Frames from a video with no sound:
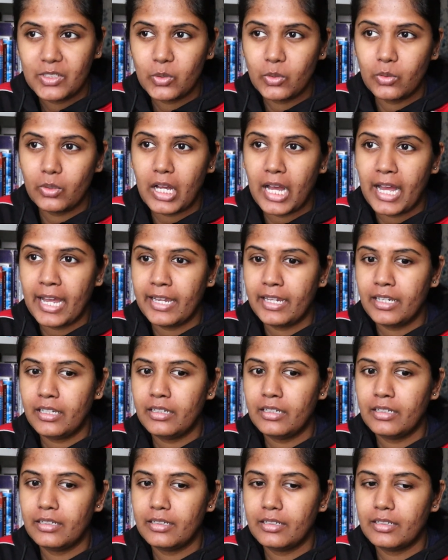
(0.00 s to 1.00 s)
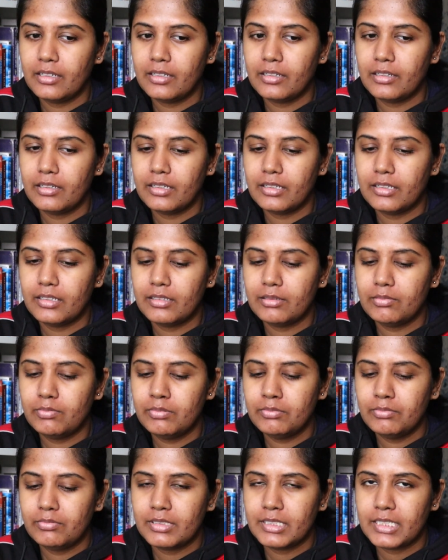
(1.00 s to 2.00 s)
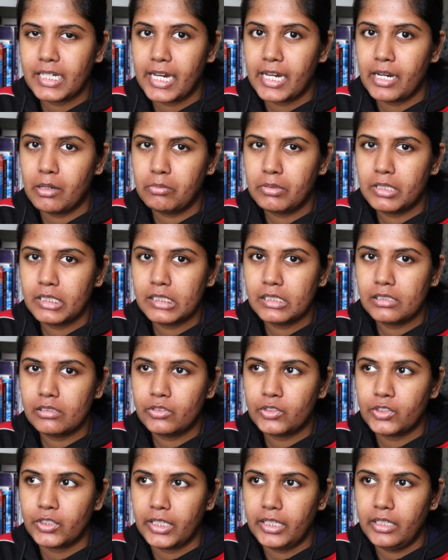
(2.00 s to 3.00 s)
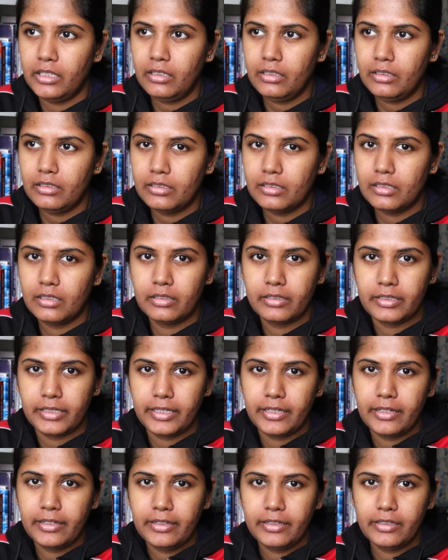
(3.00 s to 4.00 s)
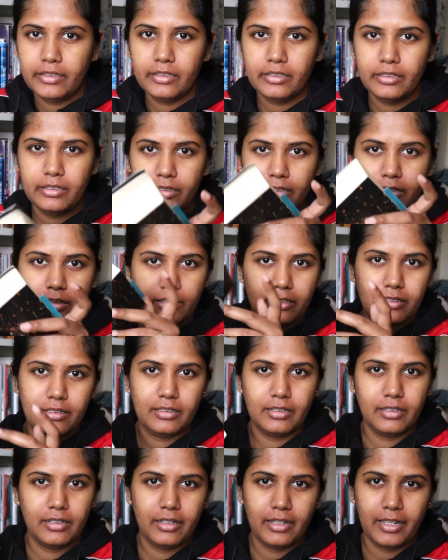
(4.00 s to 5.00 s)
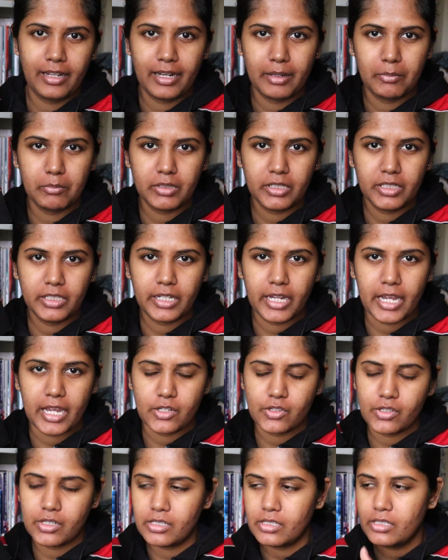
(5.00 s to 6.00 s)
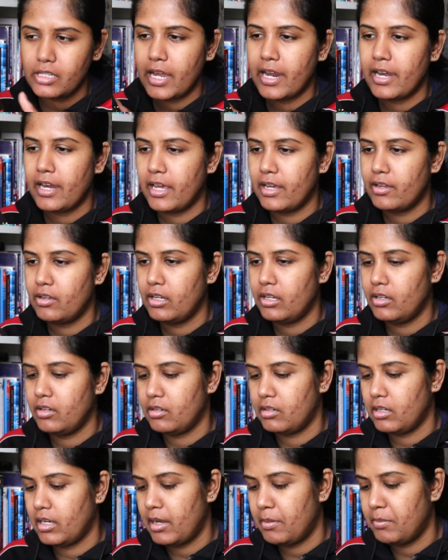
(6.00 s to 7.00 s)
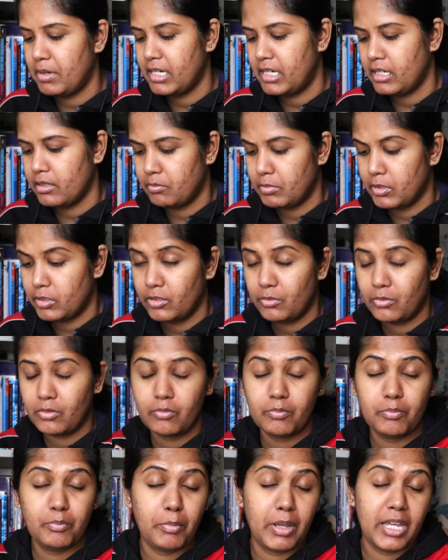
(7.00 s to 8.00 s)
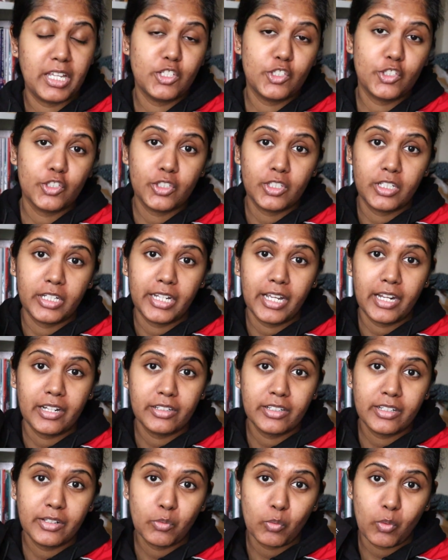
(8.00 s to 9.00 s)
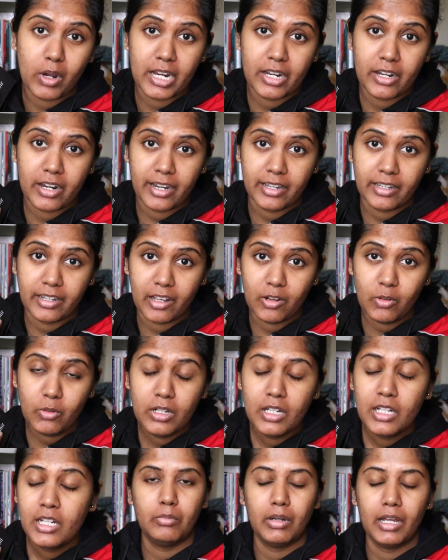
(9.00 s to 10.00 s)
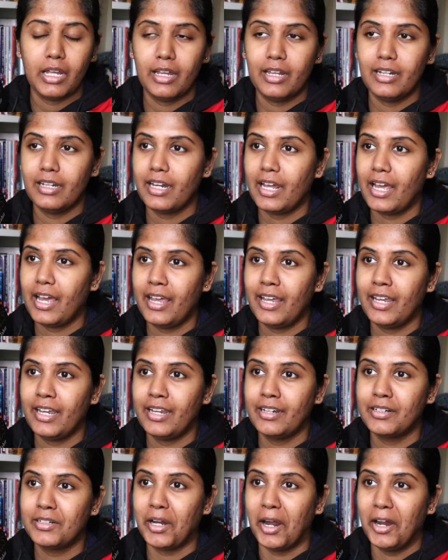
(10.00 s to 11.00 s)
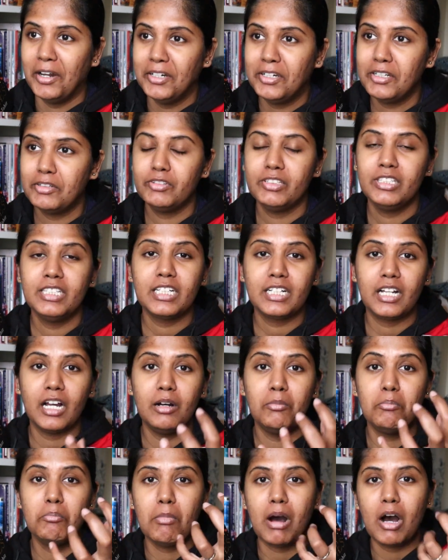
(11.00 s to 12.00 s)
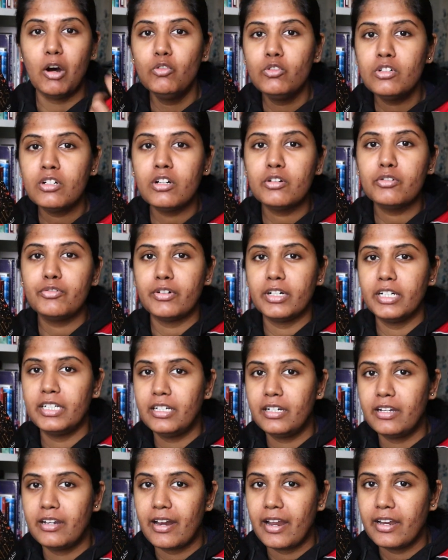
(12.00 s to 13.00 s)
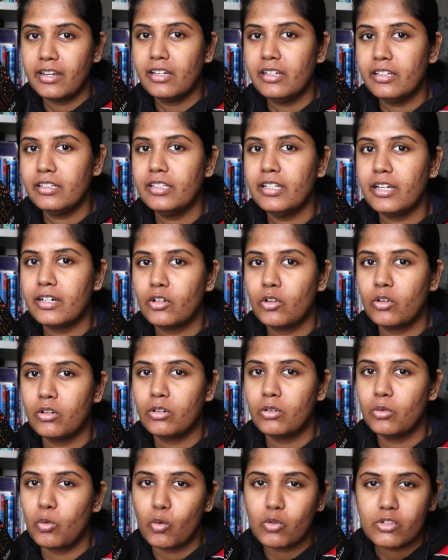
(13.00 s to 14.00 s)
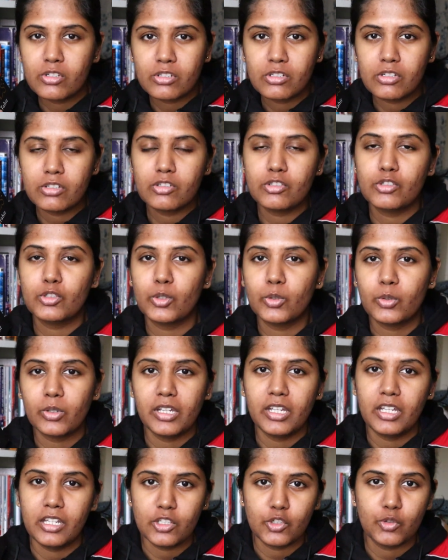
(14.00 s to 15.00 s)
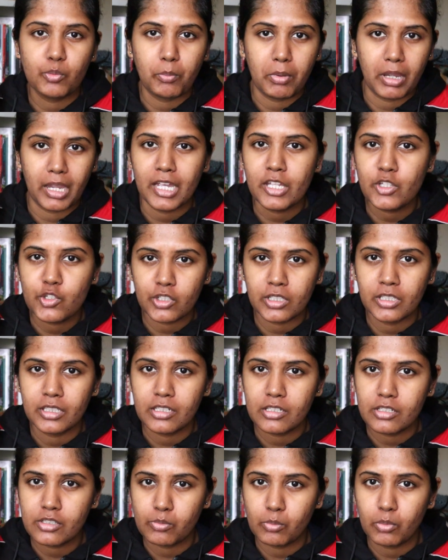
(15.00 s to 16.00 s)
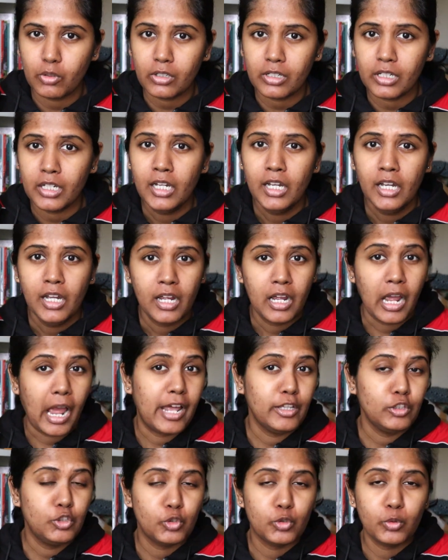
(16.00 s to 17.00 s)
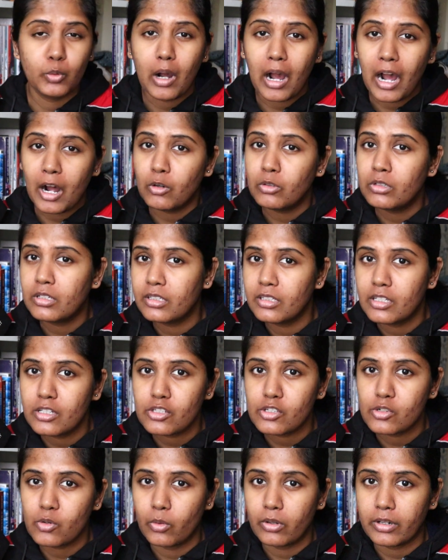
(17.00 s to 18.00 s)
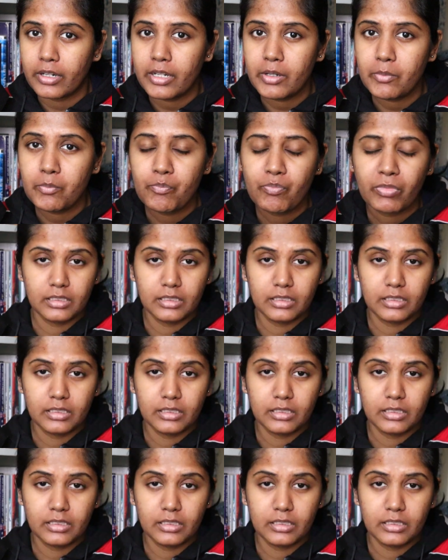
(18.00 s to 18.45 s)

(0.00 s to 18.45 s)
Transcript: So I stayed up till 3 reading An Ember in the Ashes, and I'm at about page 301 right now. Man, I can't even, the amount of adrenaline that courses through each page in this book and throughout the story.